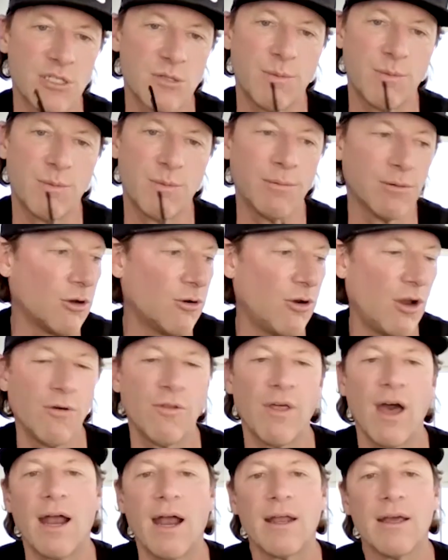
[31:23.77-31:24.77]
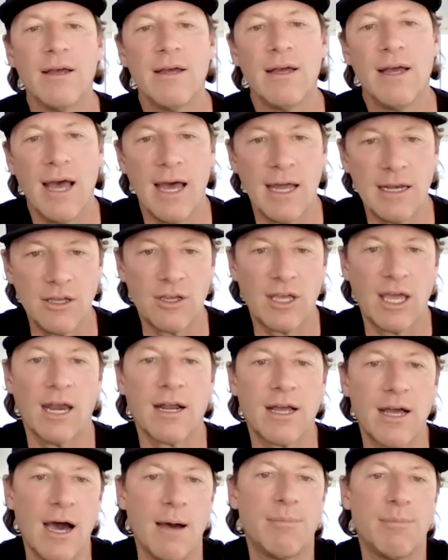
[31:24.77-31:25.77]
Just people don't know that, and you get
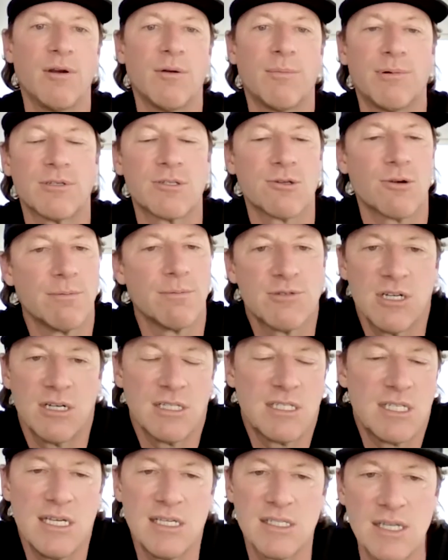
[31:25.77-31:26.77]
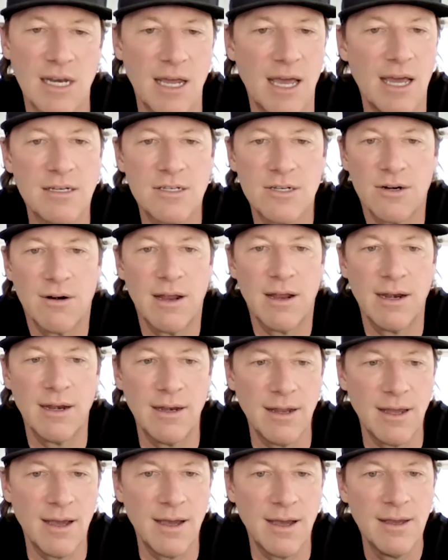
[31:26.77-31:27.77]
a copy of your prescription. It's easy to enter
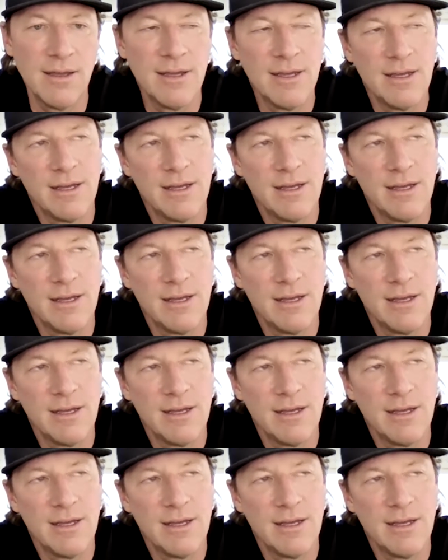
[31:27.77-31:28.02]
and. Uh,